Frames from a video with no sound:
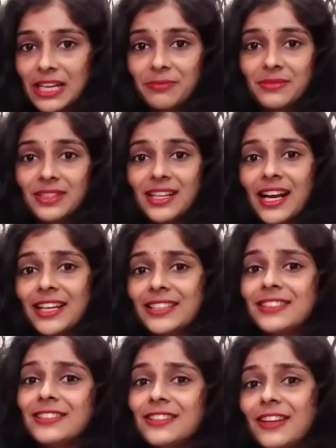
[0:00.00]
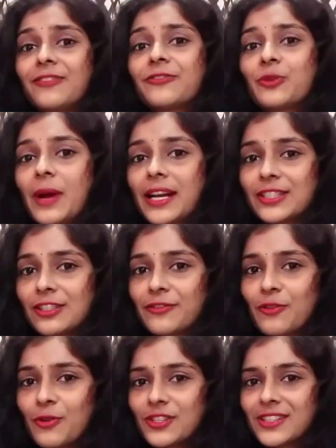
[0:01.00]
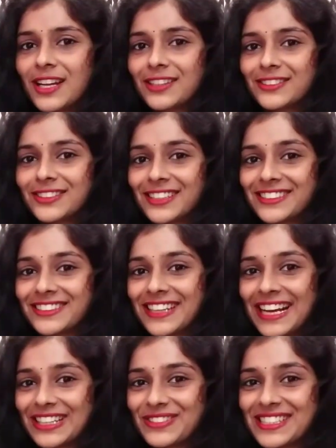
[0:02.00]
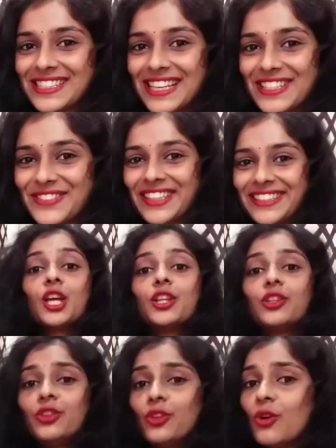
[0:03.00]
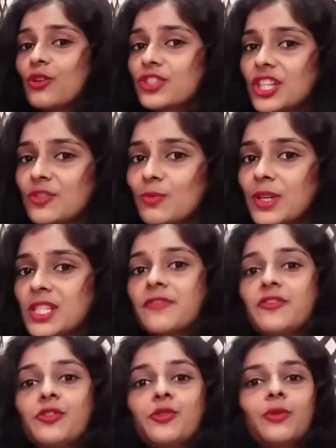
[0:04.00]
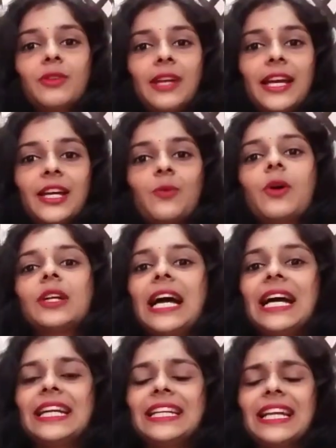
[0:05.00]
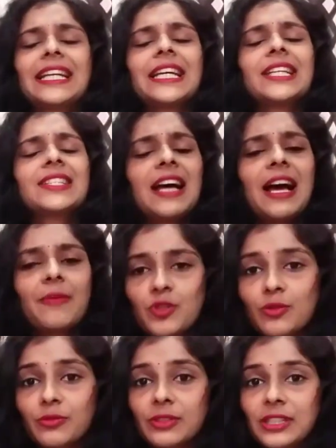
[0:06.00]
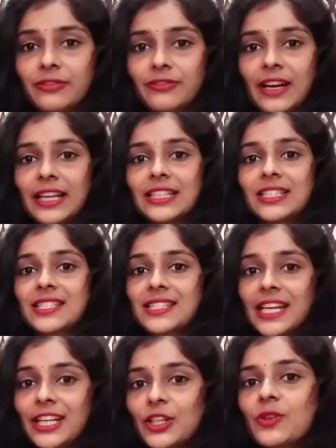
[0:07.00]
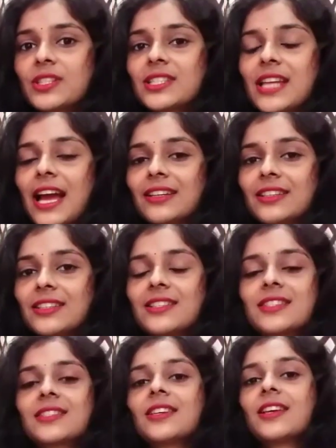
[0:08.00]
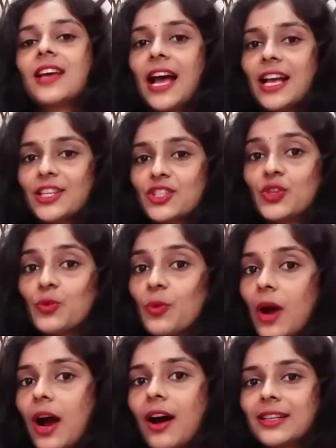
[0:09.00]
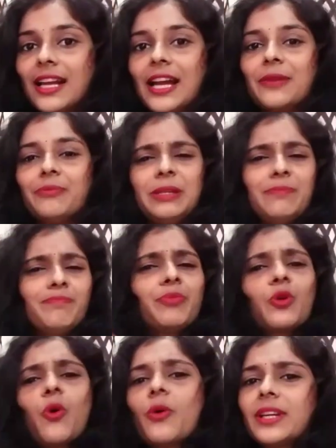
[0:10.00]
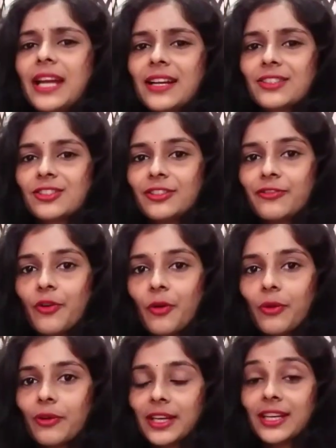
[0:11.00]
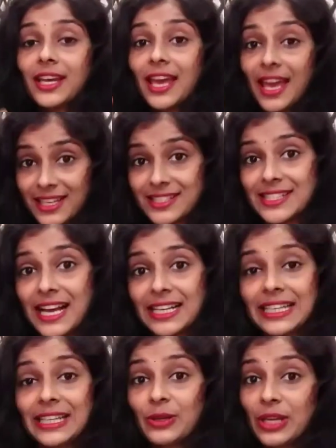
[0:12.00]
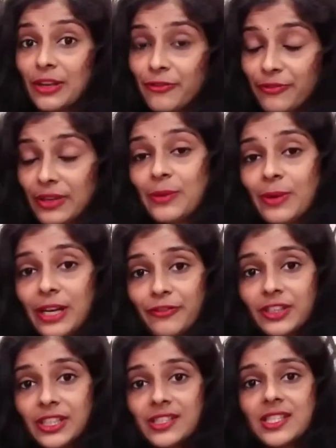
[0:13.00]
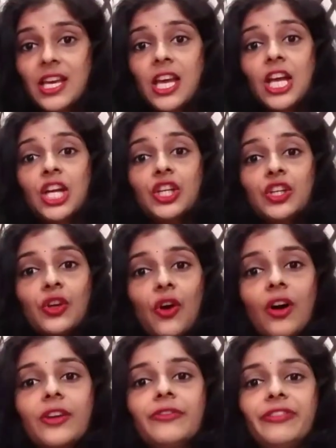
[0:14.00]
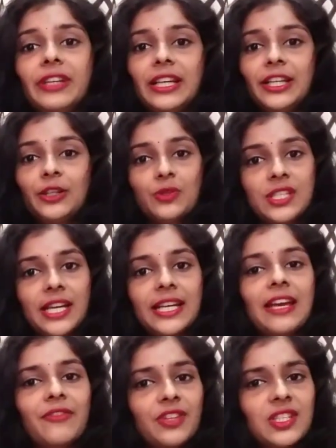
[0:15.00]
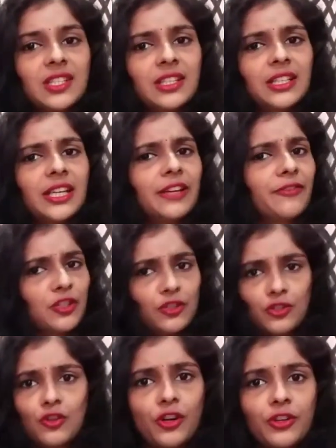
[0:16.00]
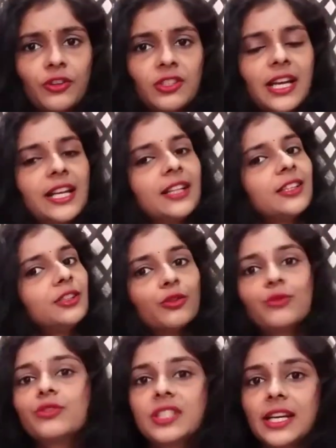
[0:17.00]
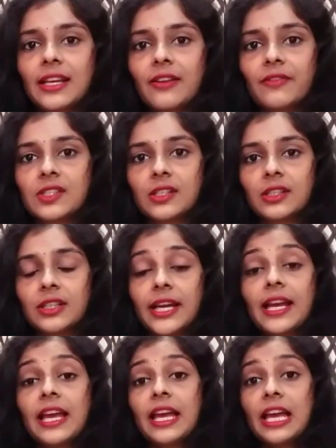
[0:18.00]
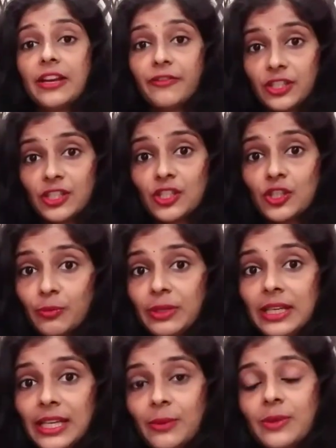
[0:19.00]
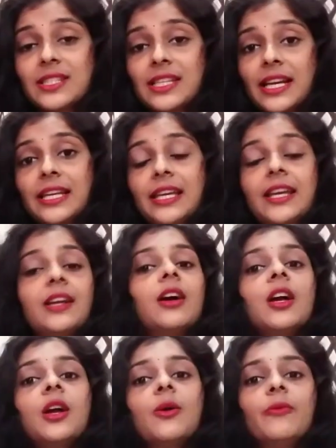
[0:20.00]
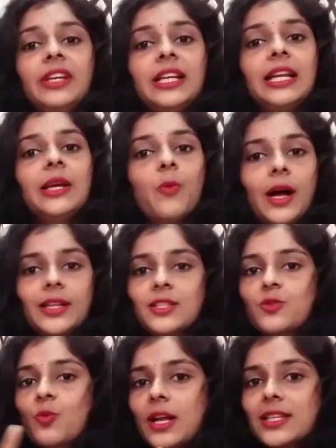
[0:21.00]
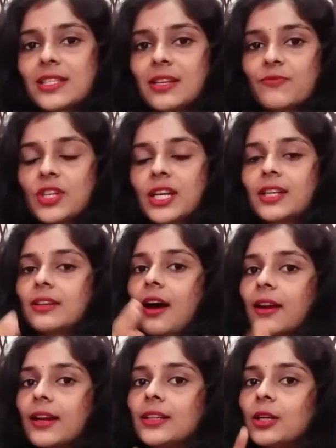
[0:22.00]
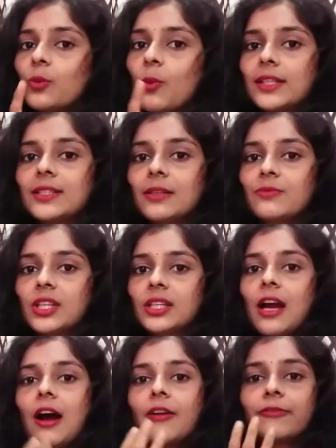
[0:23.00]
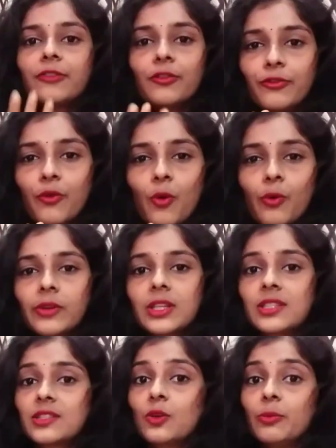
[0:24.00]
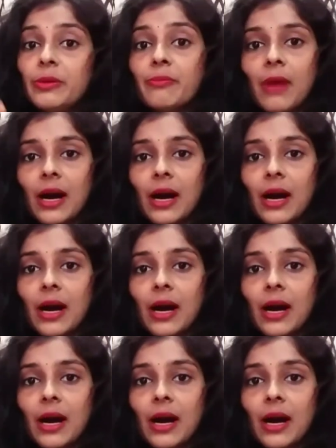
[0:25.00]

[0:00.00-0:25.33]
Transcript: time, I love to actually focus on other curricular activities as well. No judgments. If you don't like what I like, it's absolutely fine. Set your standards as you are and be pro in actually following it. Exactly. Even if it is not feeling to study every single day, if it is not your style, then don't study every single day. If it is you believe in studying weekly once, one subject, target that one subject, after 4 weeks, you'll be